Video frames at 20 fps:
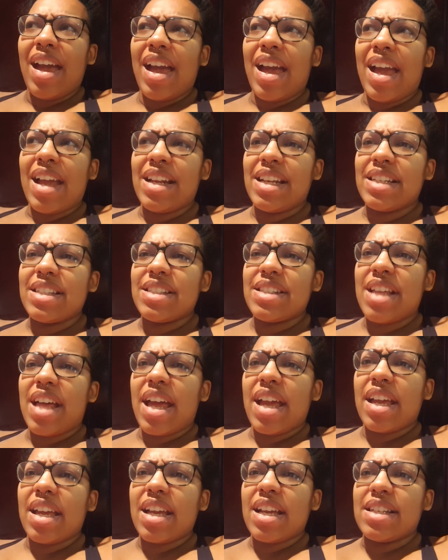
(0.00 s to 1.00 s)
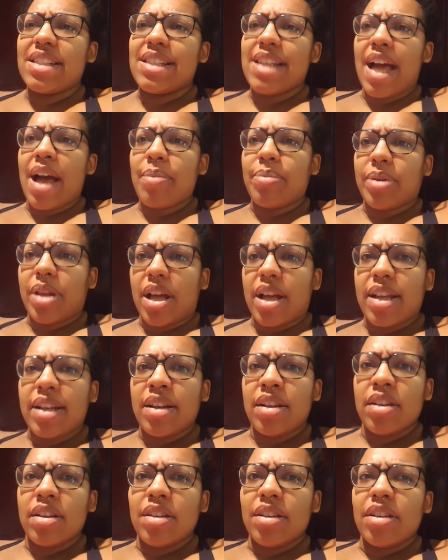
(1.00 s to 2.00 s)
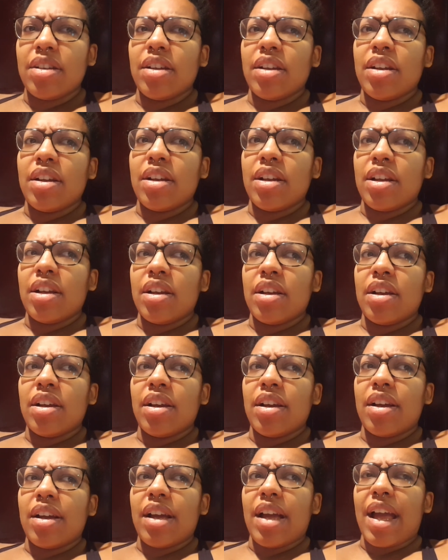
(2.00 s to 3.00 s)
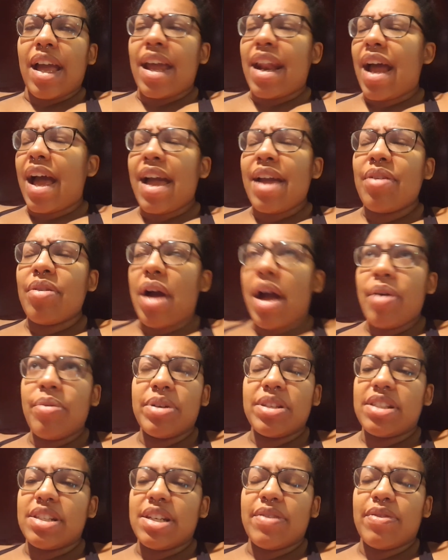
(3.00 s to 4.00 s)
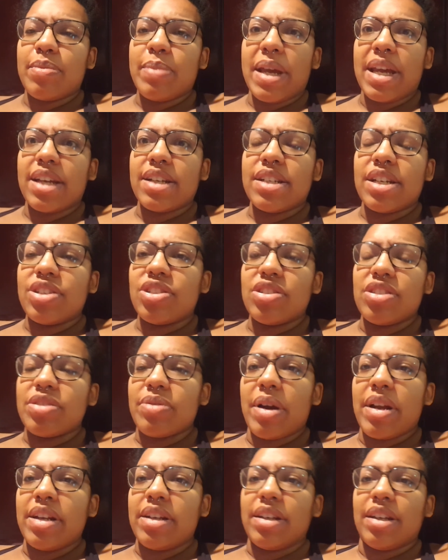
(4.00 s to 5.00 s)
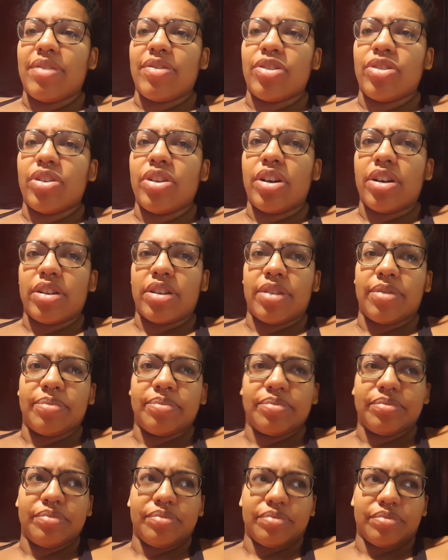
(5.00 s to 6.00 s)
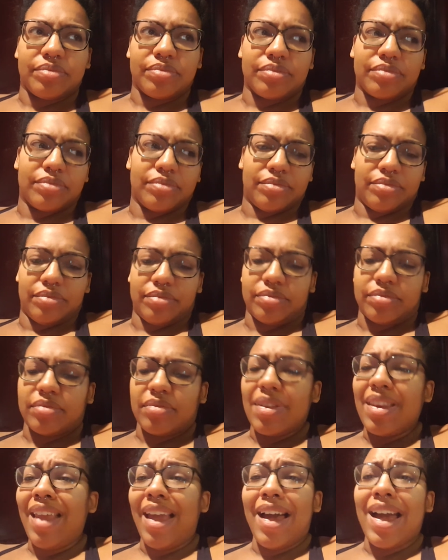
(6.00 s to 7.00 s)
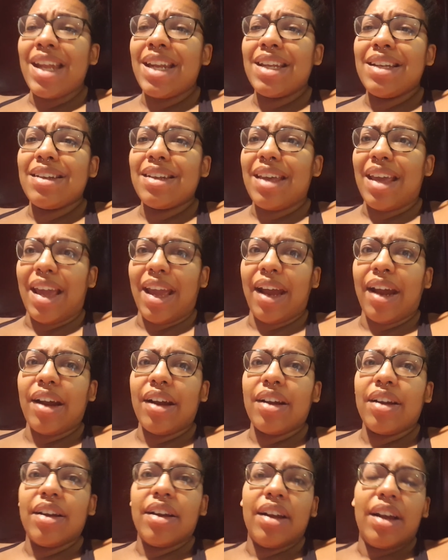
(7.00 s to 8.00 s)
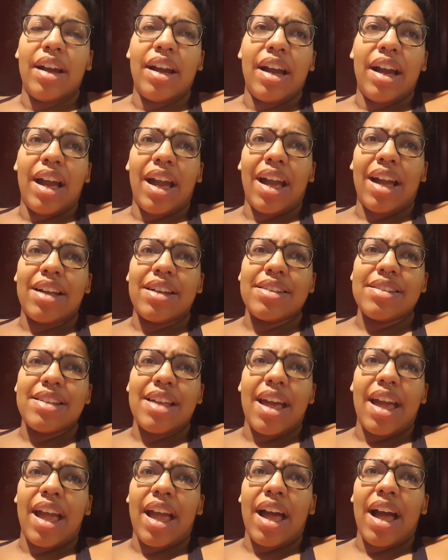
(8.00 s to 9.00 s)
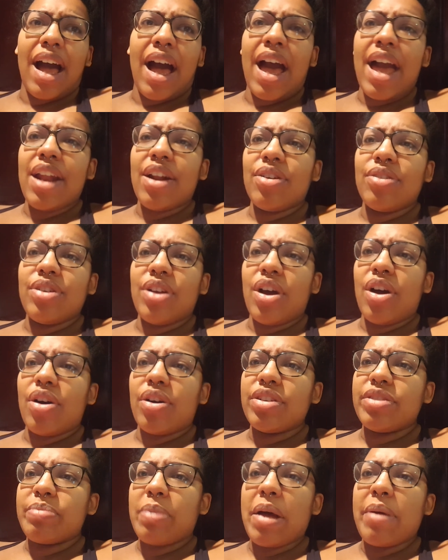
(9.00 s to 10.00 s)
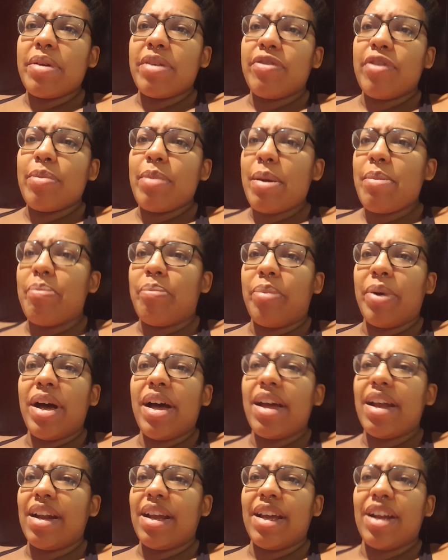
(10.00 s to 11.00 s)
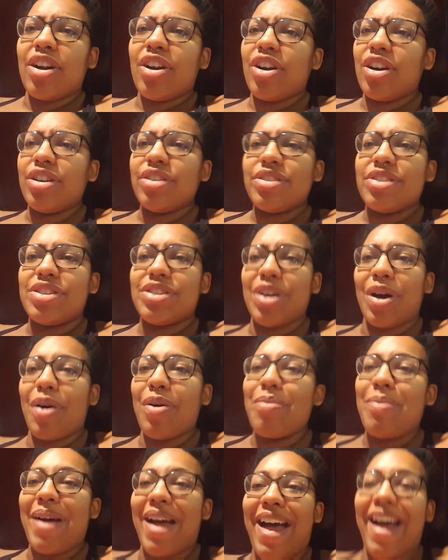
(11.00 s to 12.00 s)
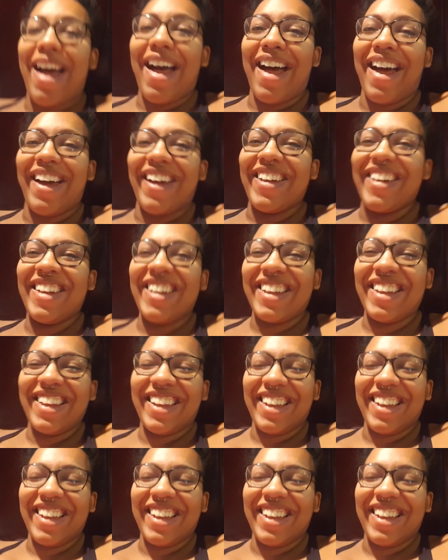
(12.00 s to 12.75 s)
And he was like, is that blood? And I wasn't even paying attention, so I didn't even look. I didn't care. I was like, I don't know. It's probably from my butt. It hurts so bad.